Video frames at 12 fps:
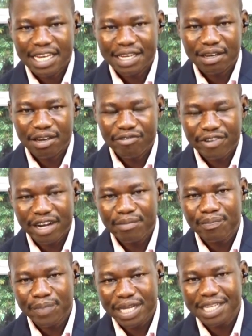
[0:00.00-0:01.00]
a very
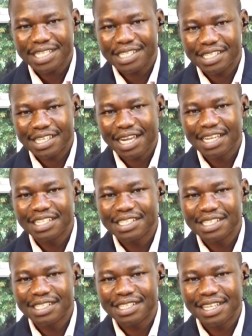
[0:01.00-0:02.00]
big
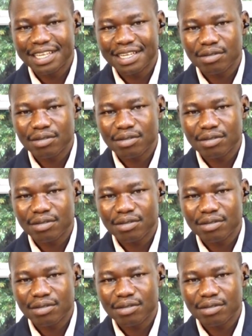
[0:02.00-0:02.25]
challenging thing,